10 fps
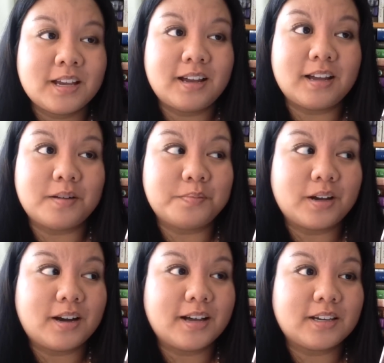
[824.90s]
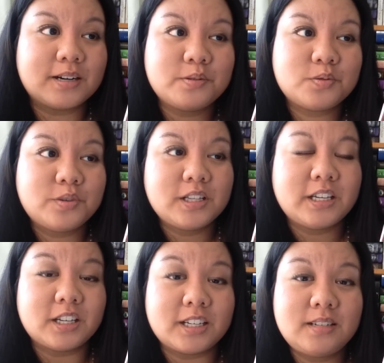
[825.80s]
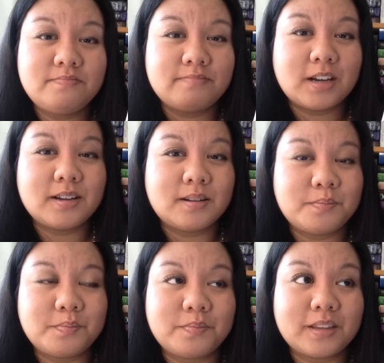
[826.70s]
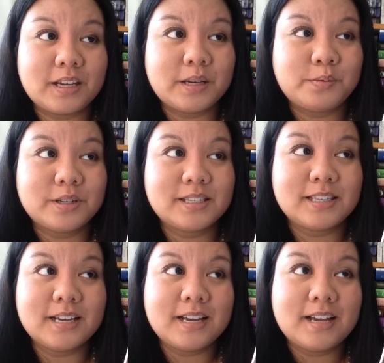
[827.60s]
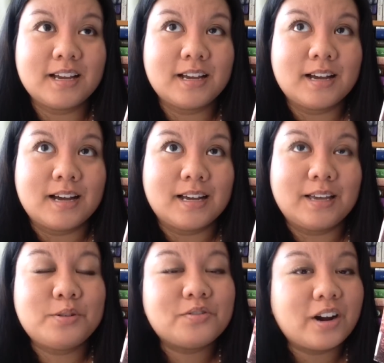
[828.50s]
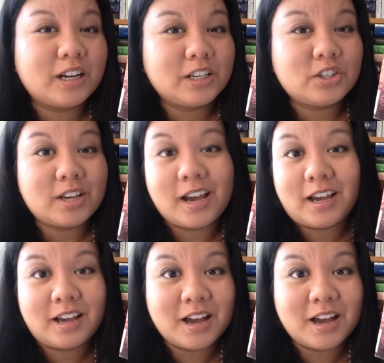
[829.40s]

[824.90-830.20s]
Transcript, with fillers: um, i thought it was really good um, it was it was very cliche